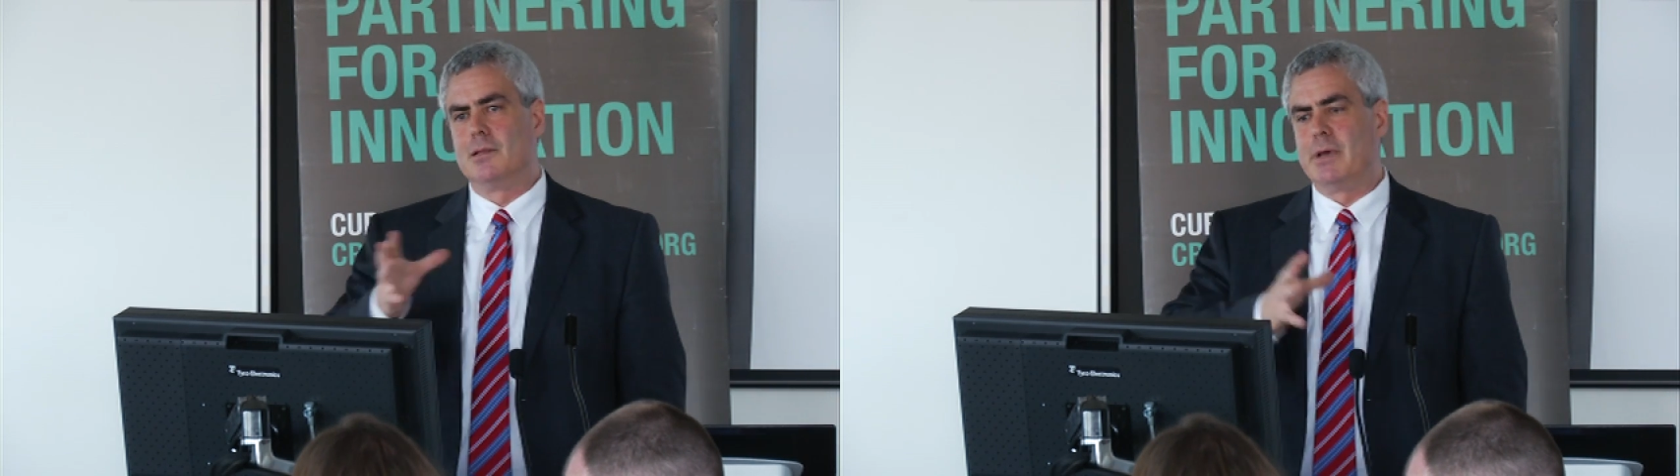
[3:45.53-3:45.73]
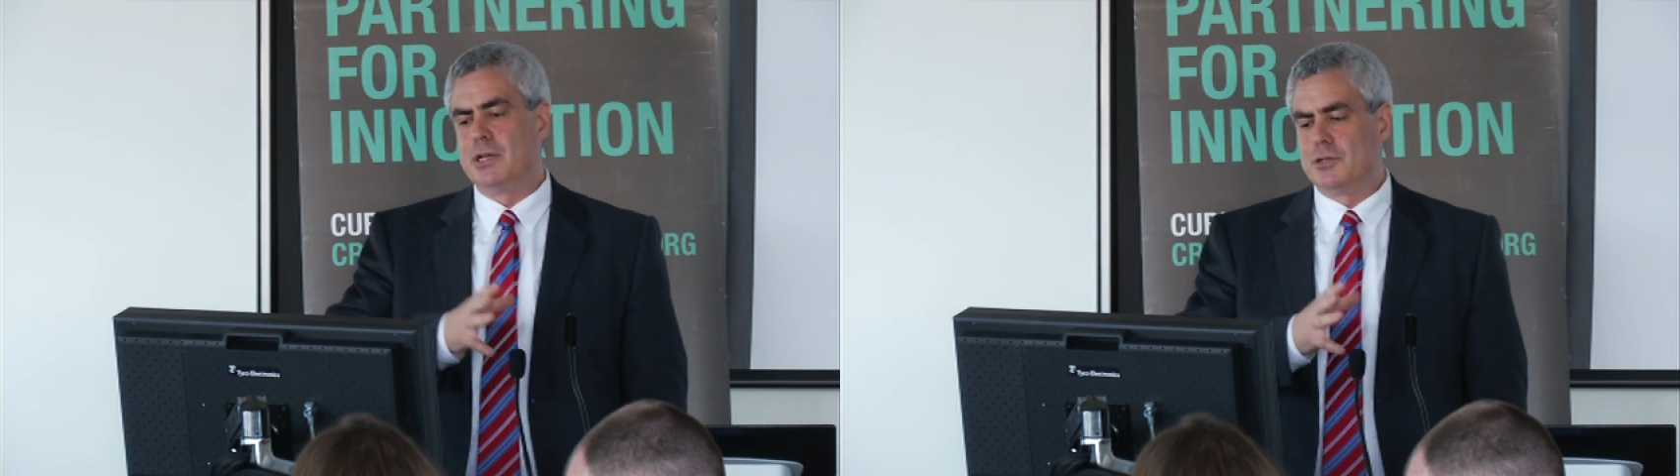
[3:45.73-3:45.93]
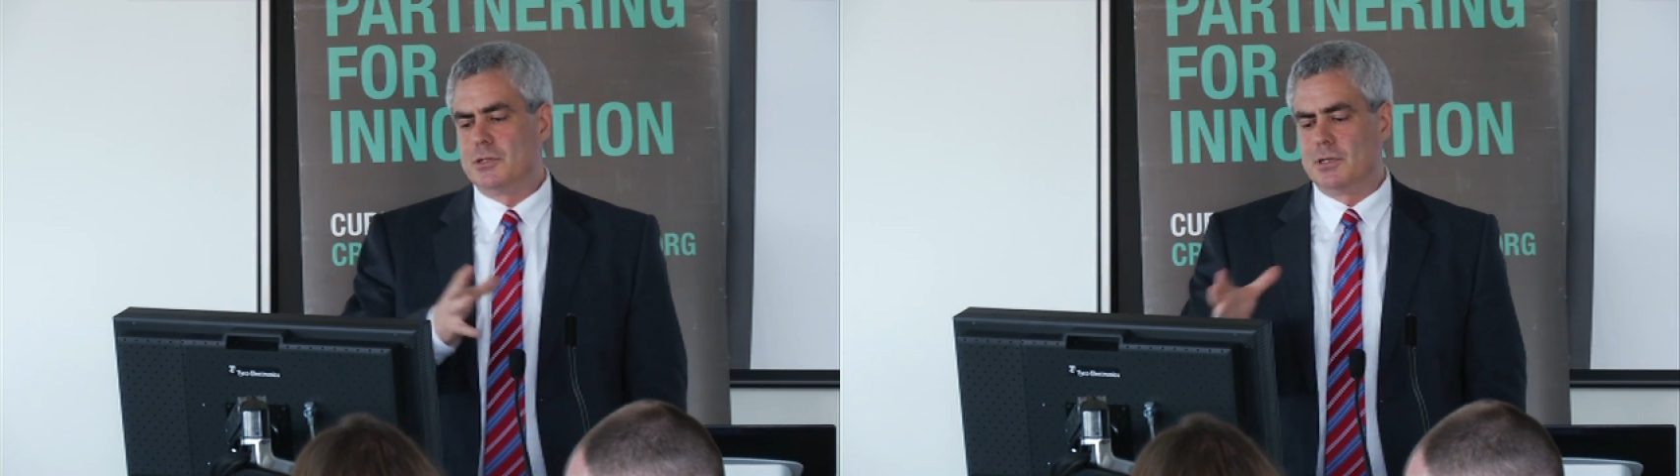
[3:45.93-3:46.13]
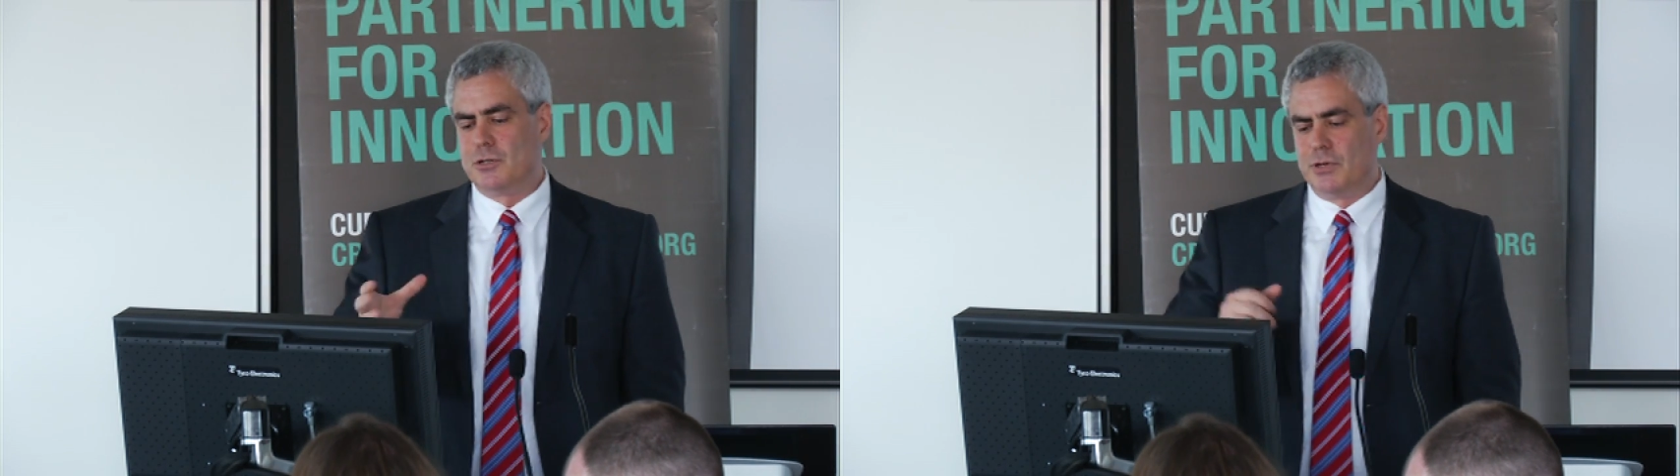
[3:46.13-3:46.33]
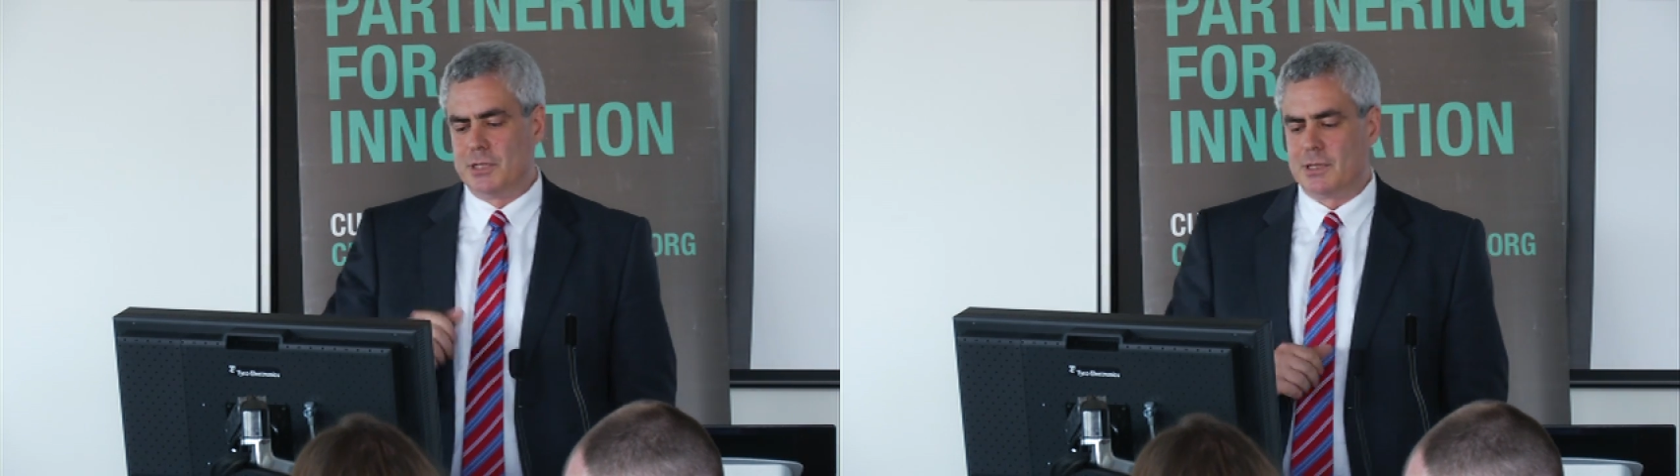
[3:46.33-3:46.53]
the patients
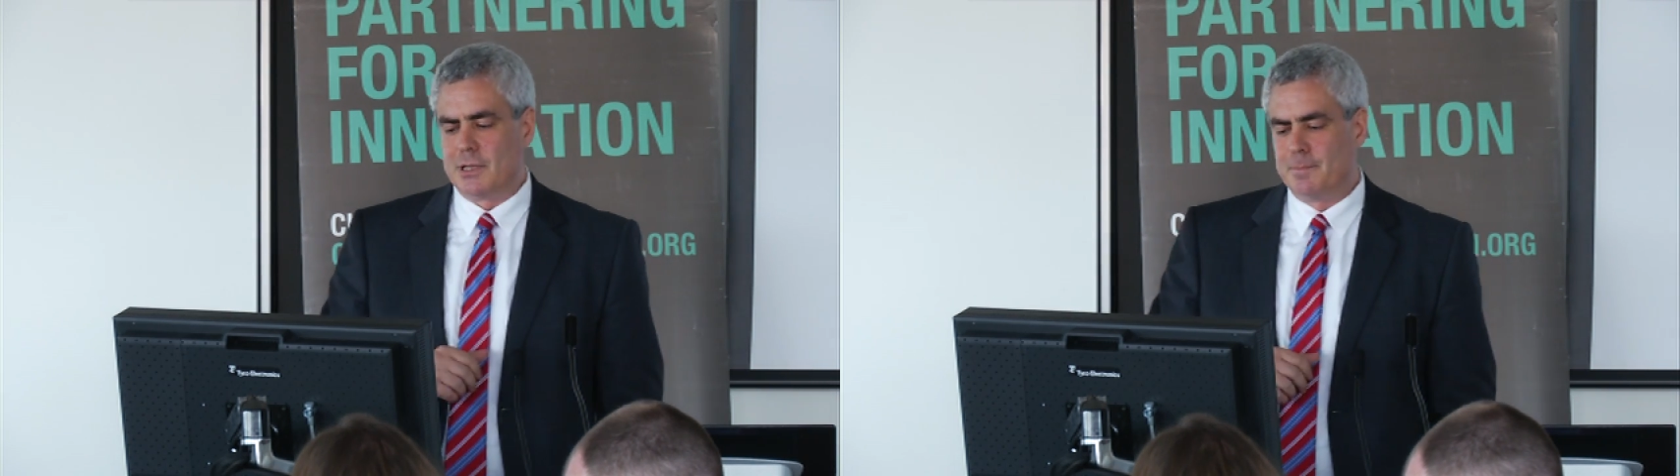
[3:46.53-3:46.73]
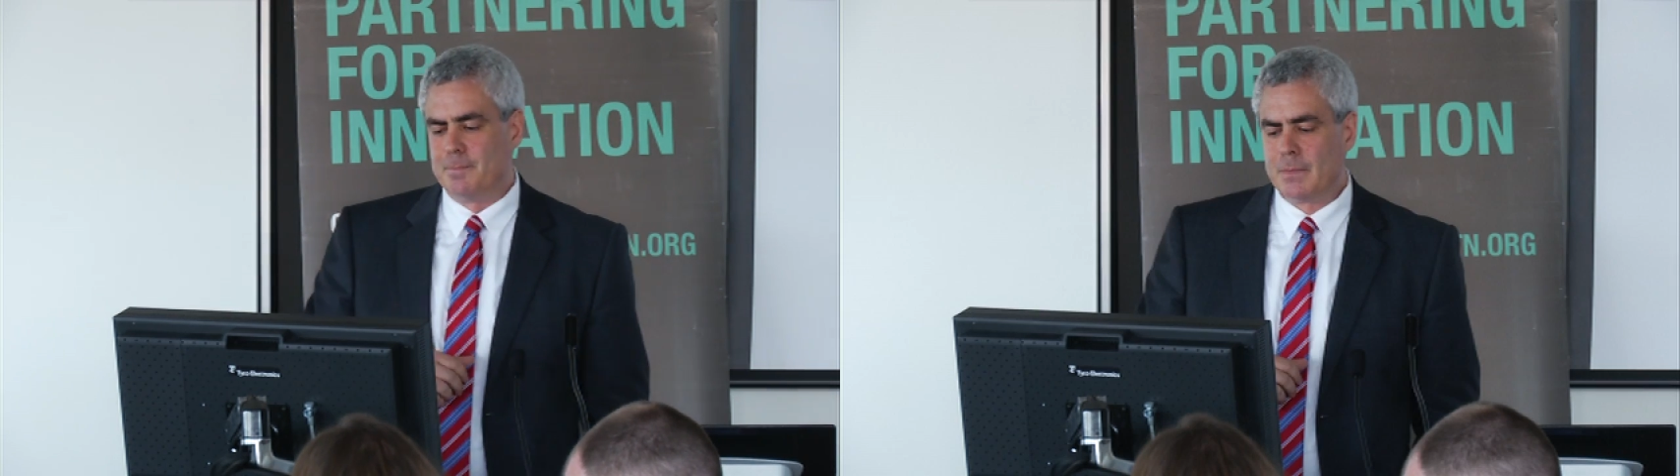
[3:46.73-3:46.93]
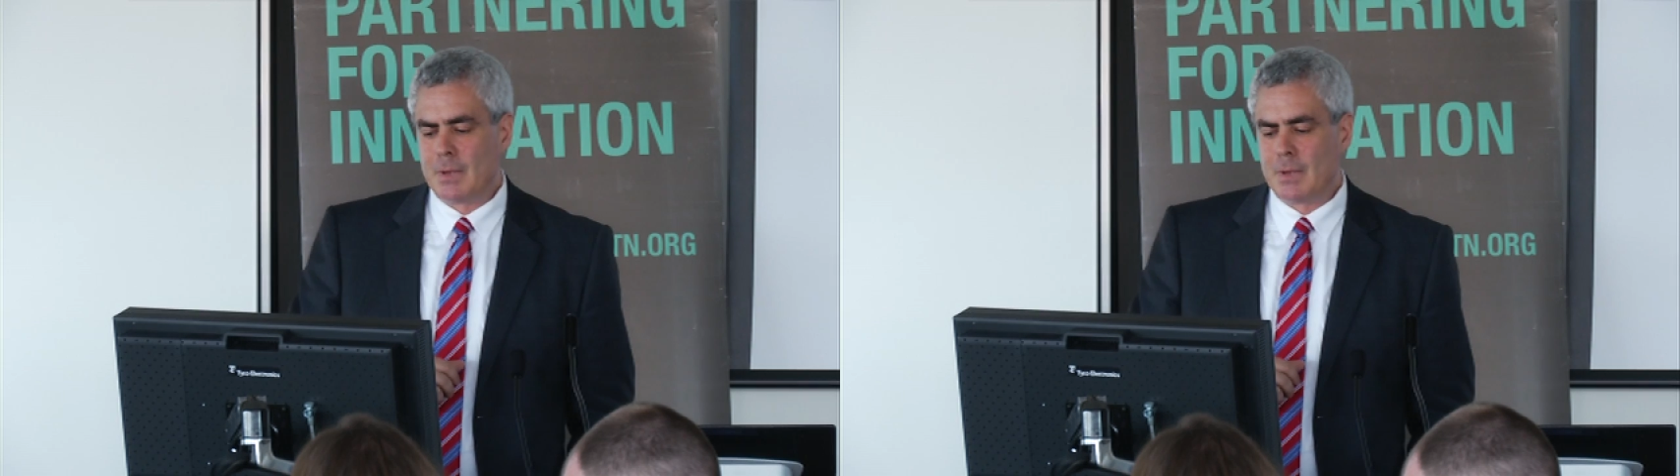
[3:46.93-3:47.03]
and treating them,